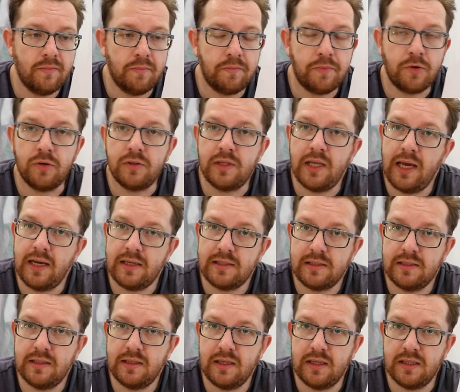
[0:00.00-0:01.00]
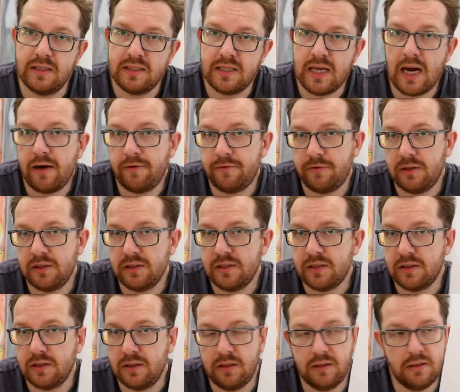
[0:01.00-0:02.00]
protects the
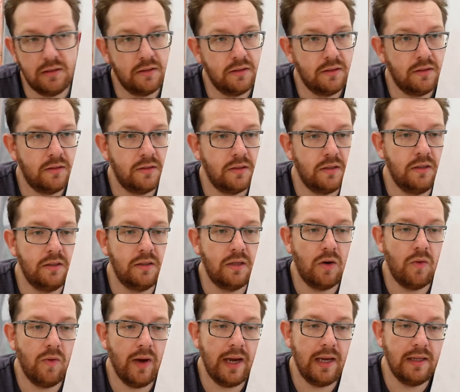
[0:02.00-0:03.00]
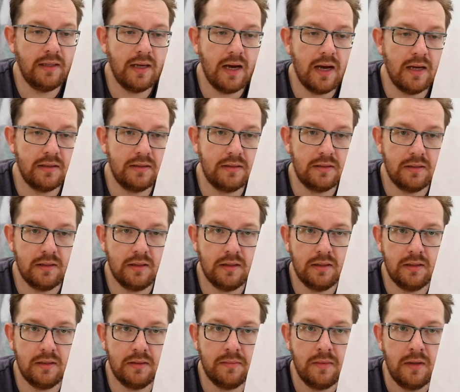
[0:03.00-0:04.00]
surface in the way that
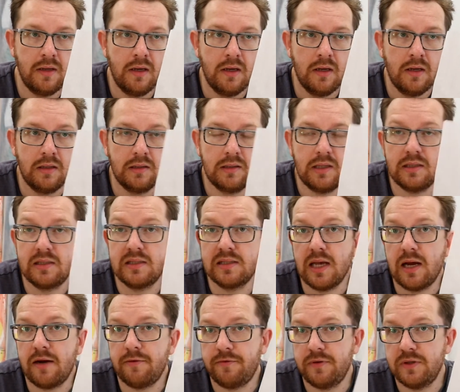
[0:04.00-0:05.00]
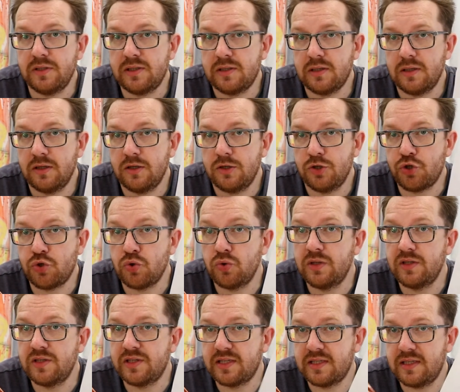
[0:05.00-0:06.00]
that surface
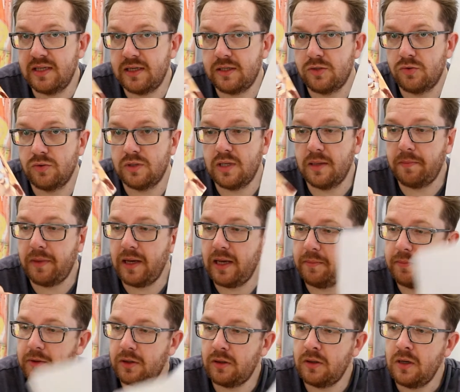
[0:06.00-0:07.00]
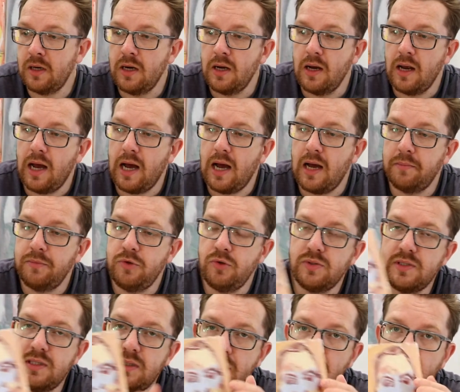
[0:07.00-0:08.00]
shouldn't stick to the paper. I'm
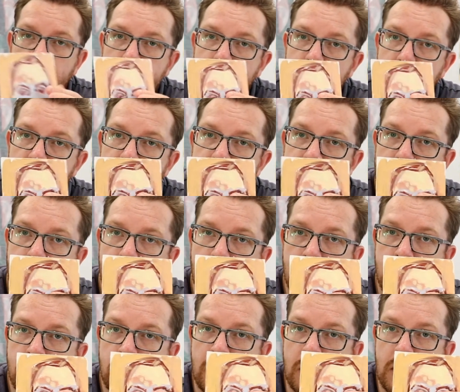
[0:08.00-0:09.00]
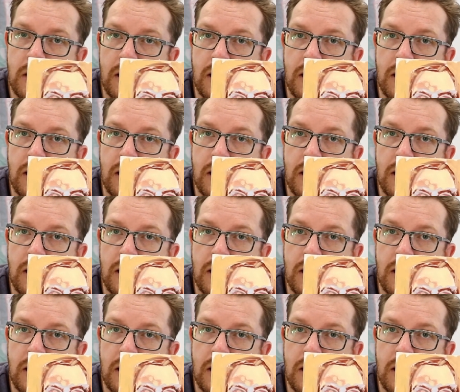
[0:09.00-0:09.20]
using oil, so